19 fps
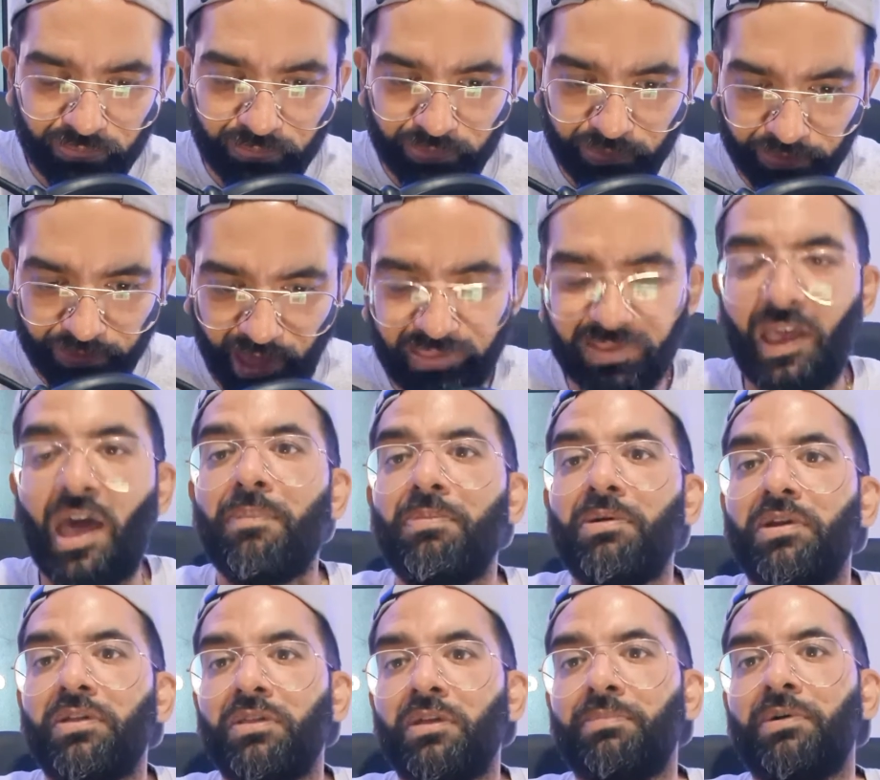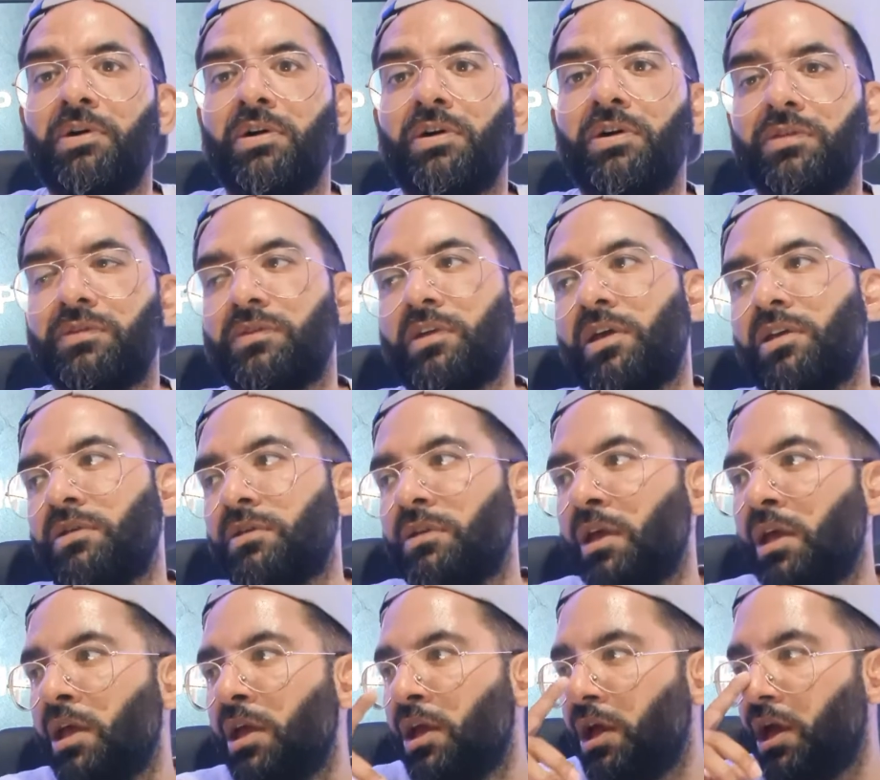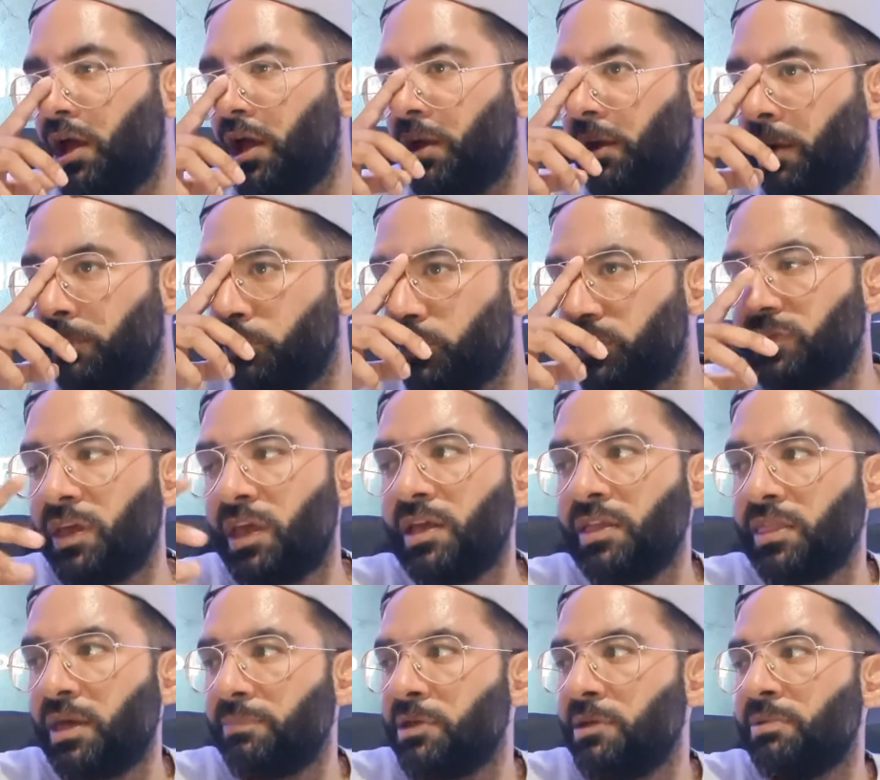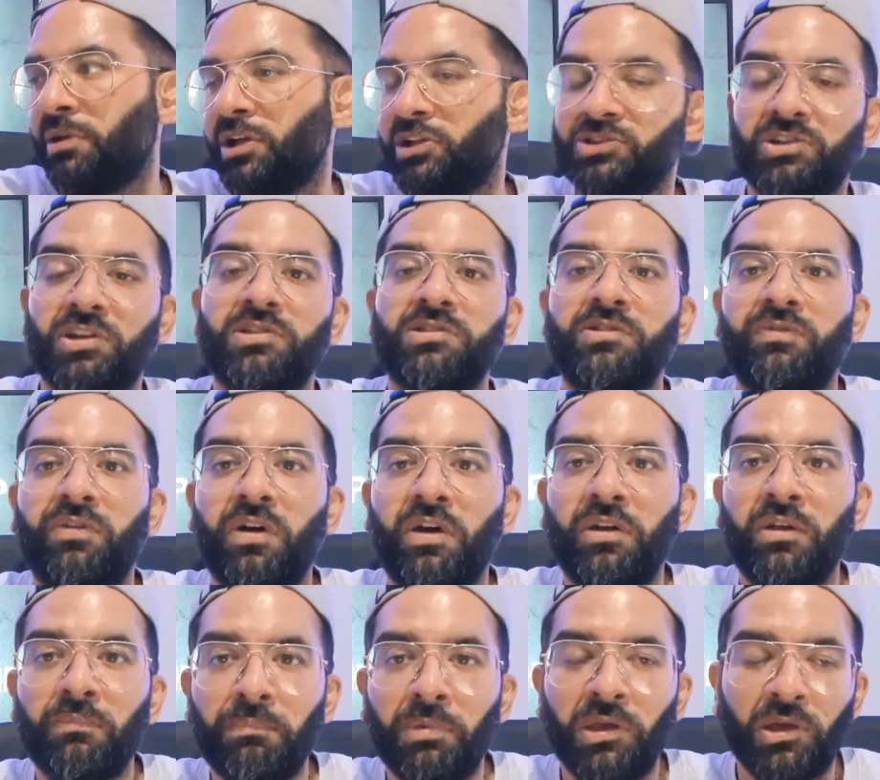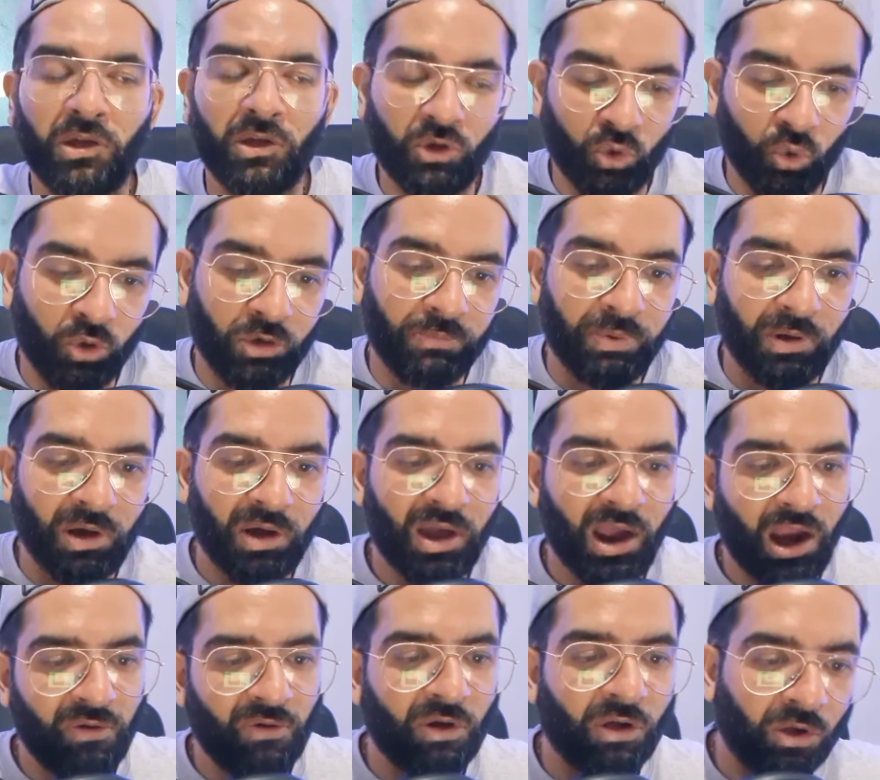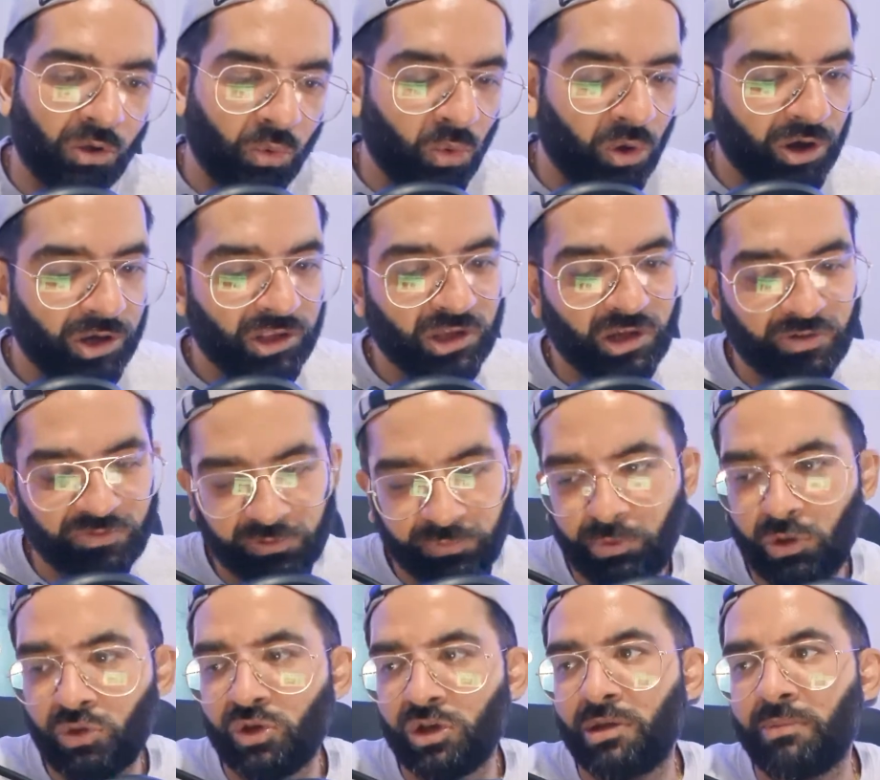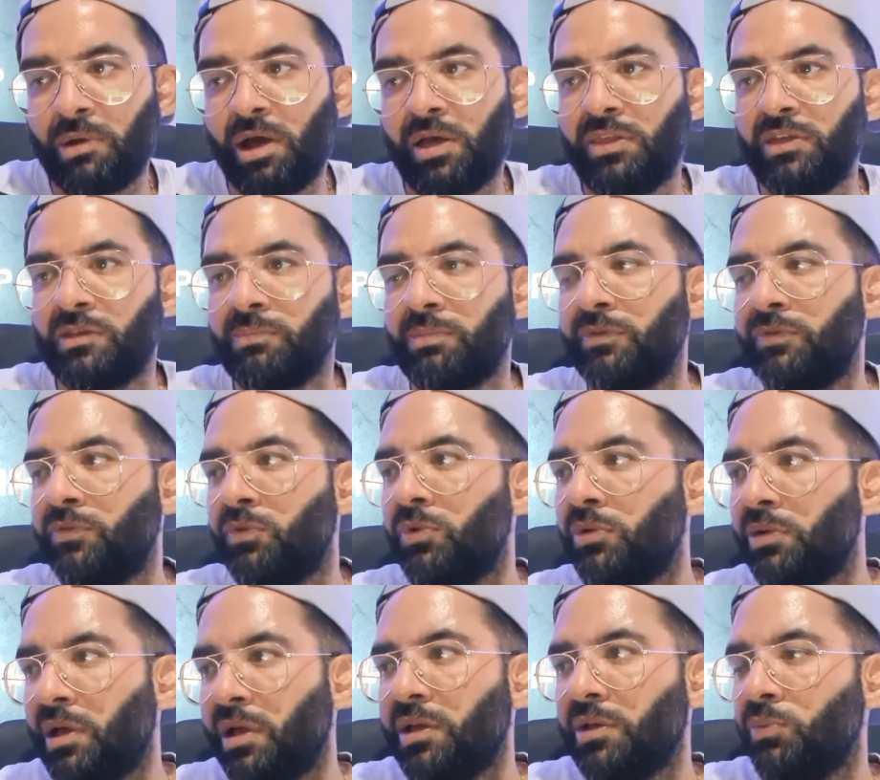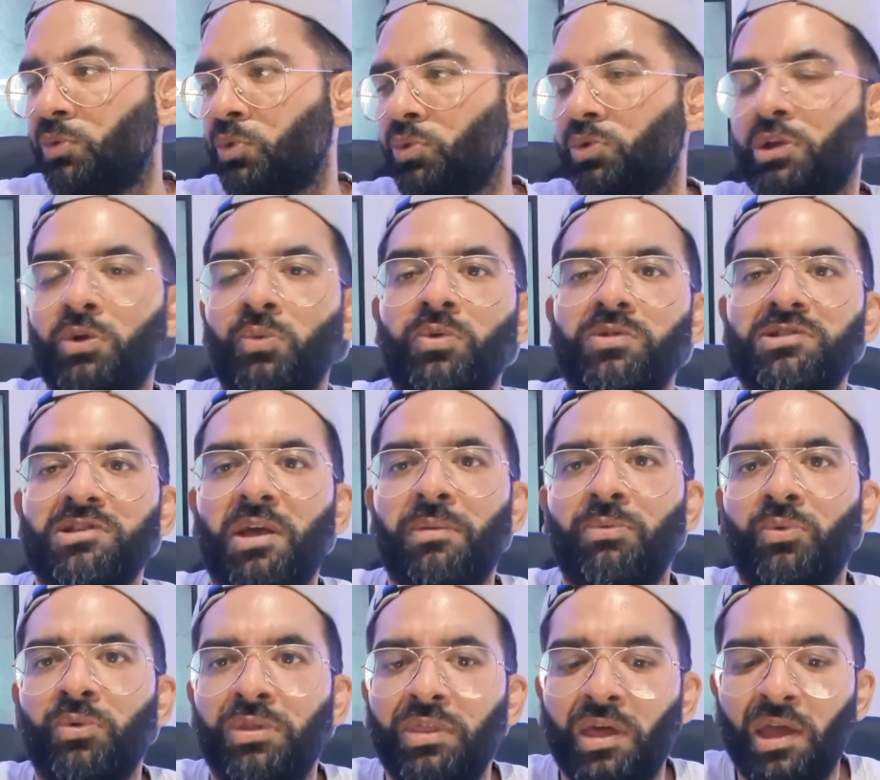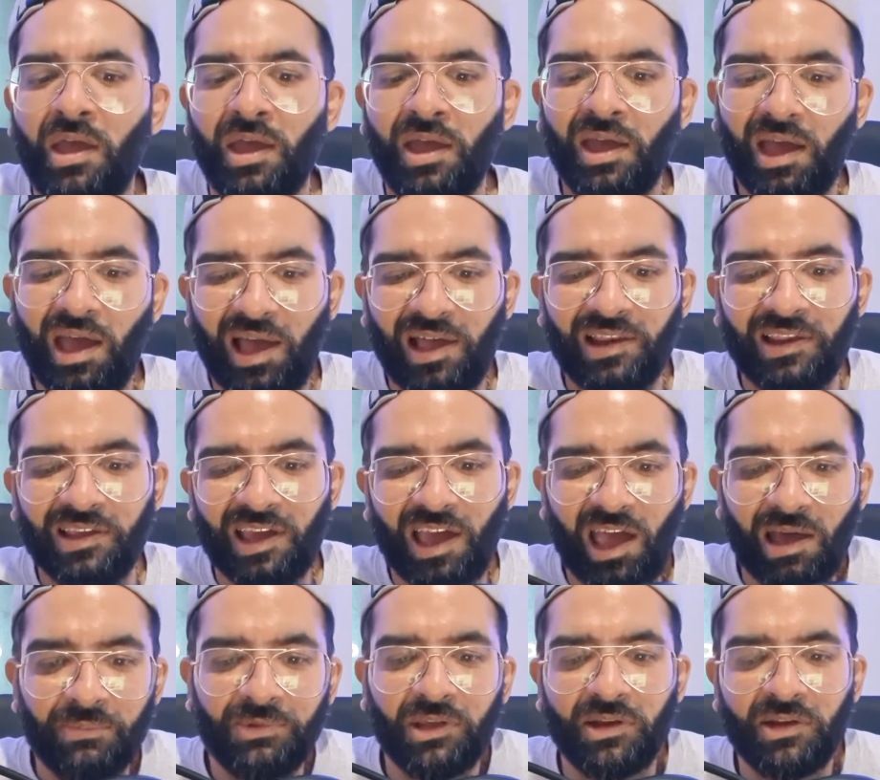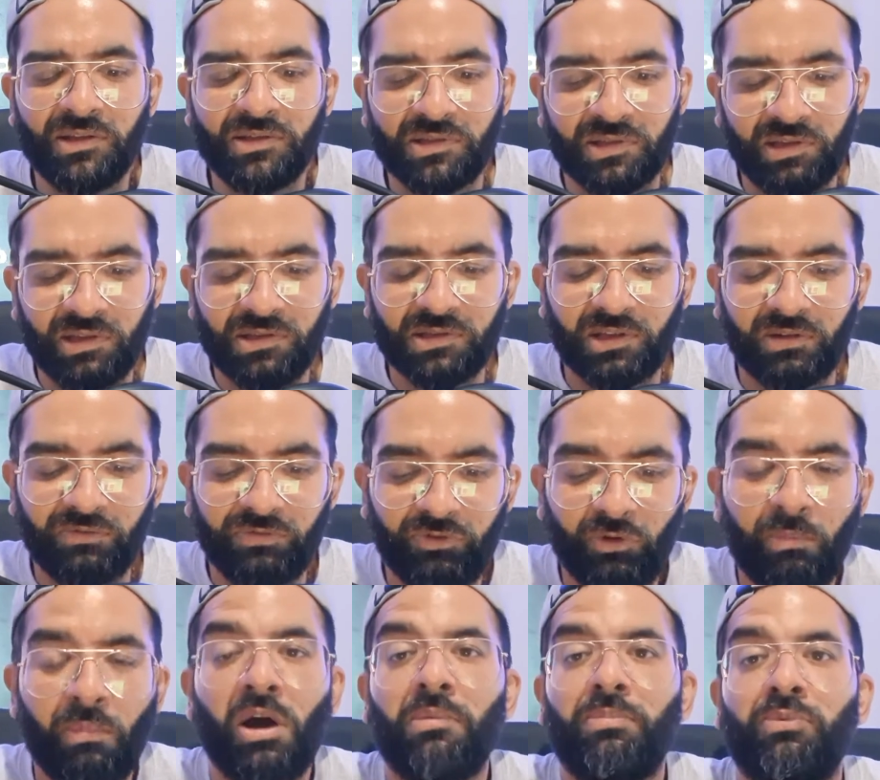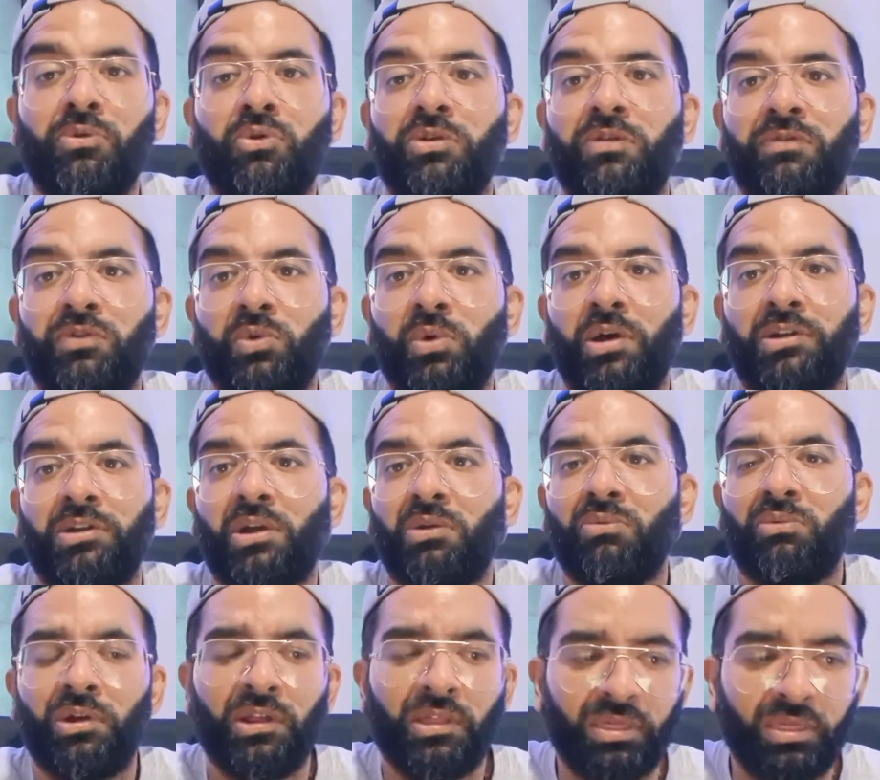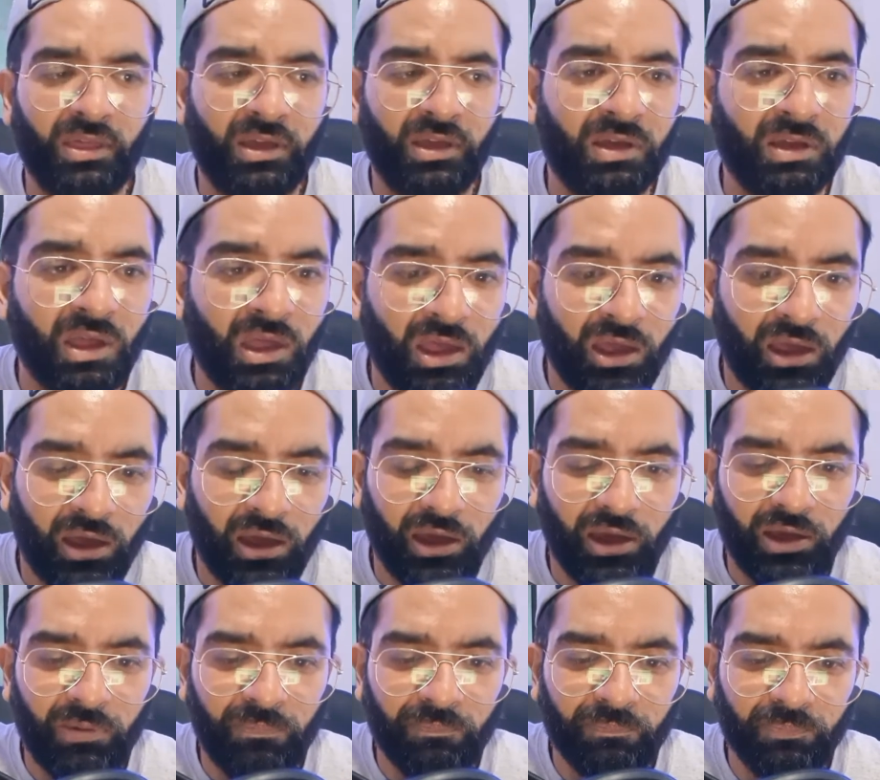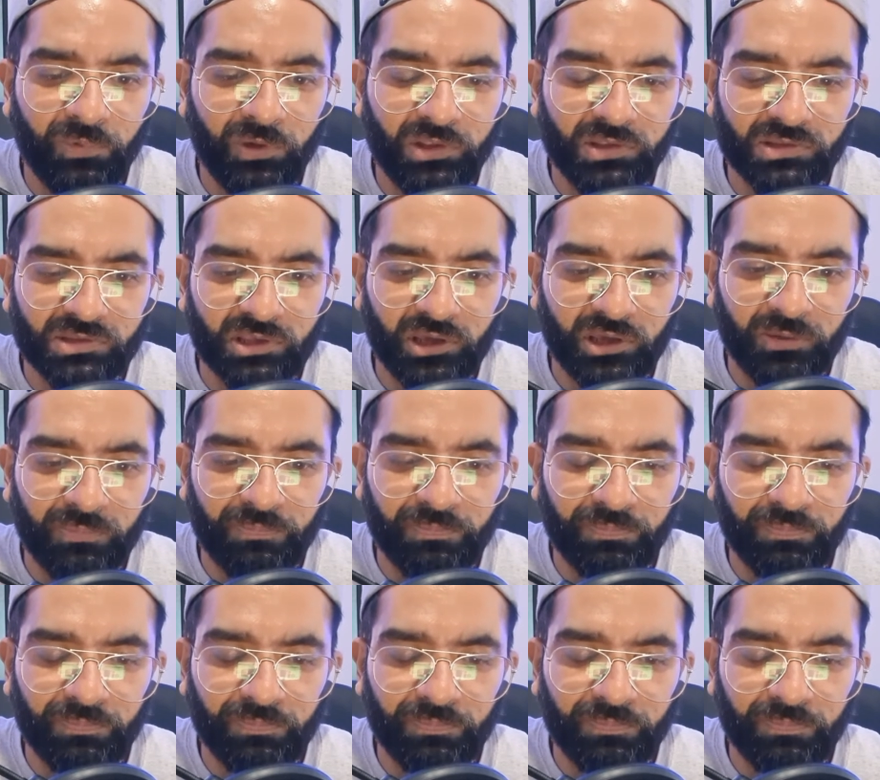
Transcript: that's happened in the past, and I'm not saying that people are justified in being annoyed by Ariel Helwani. I've spoken about this before. Like, we all know what's happened with Ali Abdelaziz, and from my point of view, I don't really think it's the